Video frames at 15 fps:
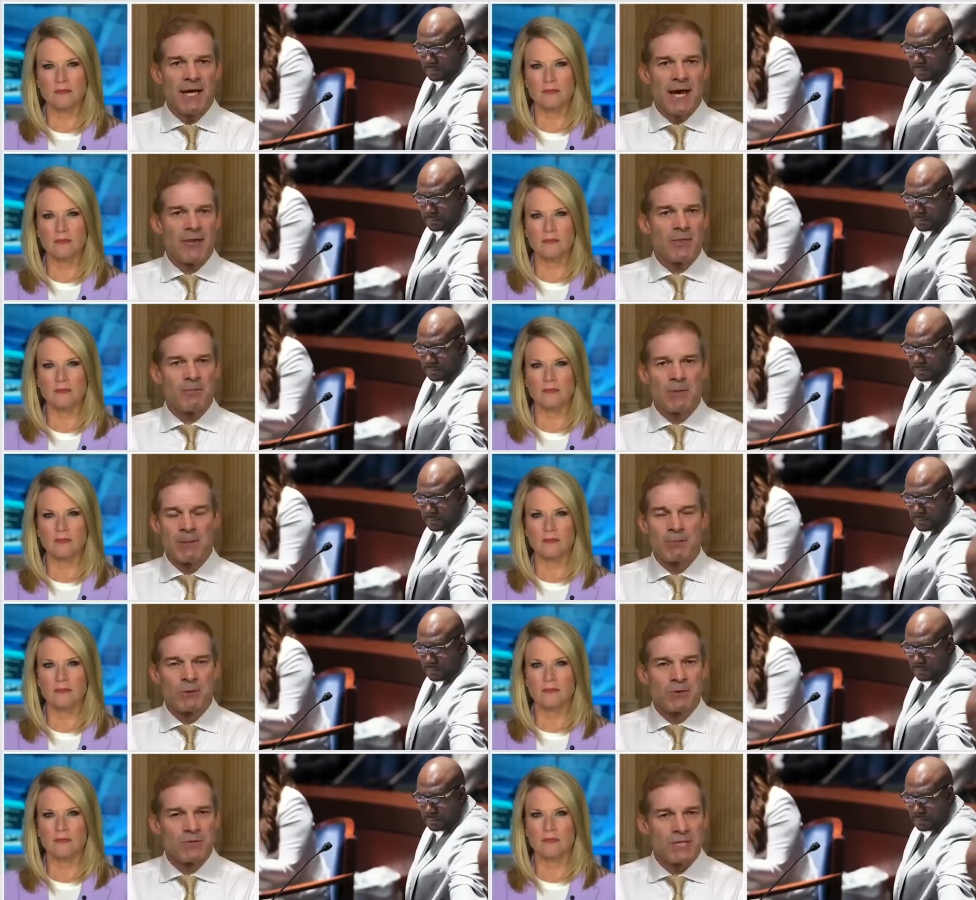Speaker 1: and the
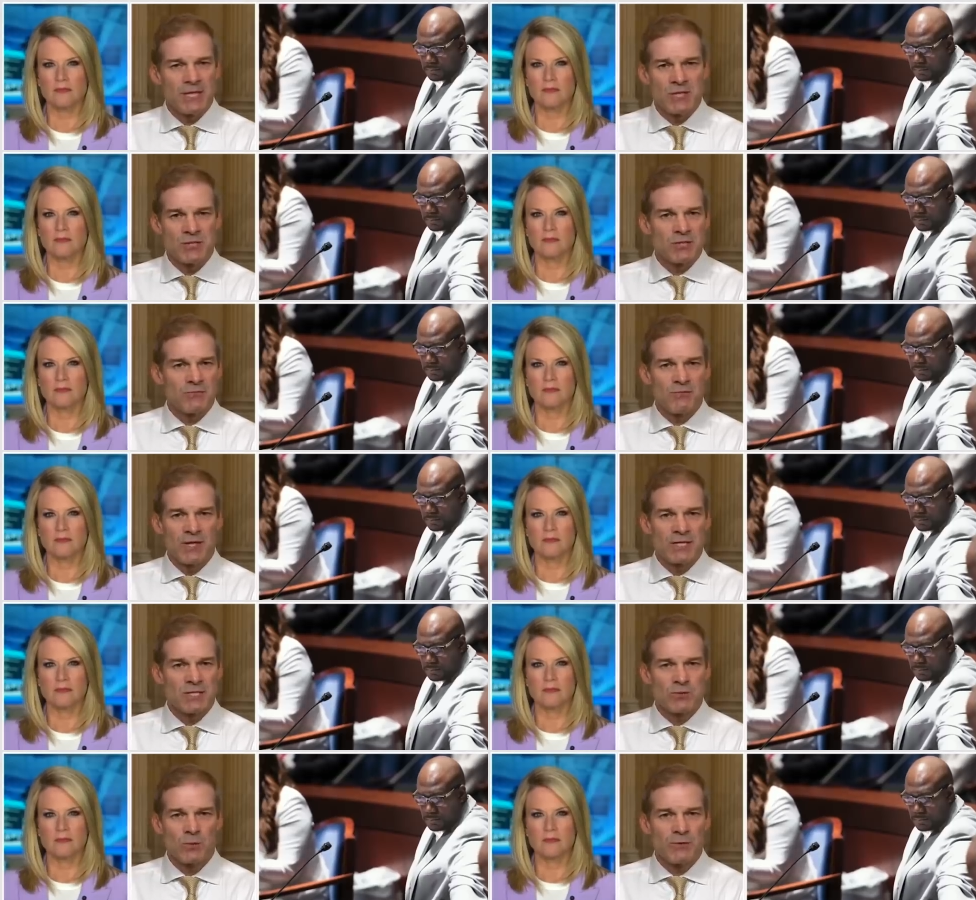people who did it should
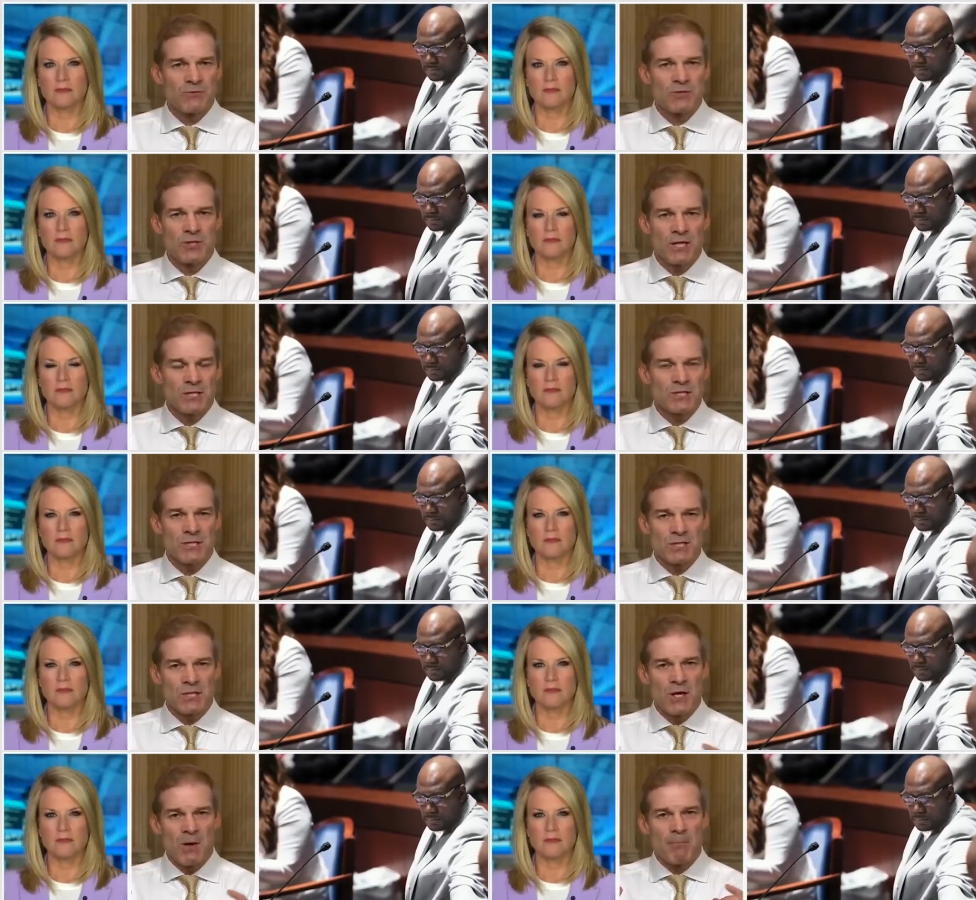face swift
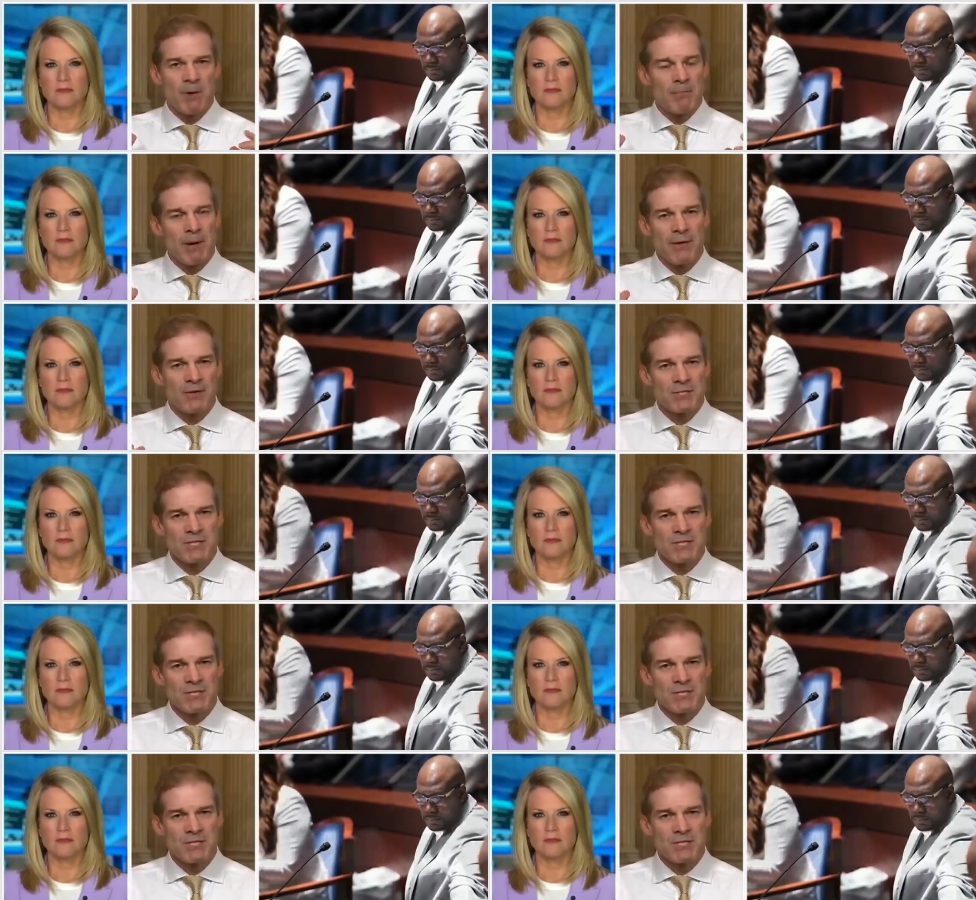justice. But by the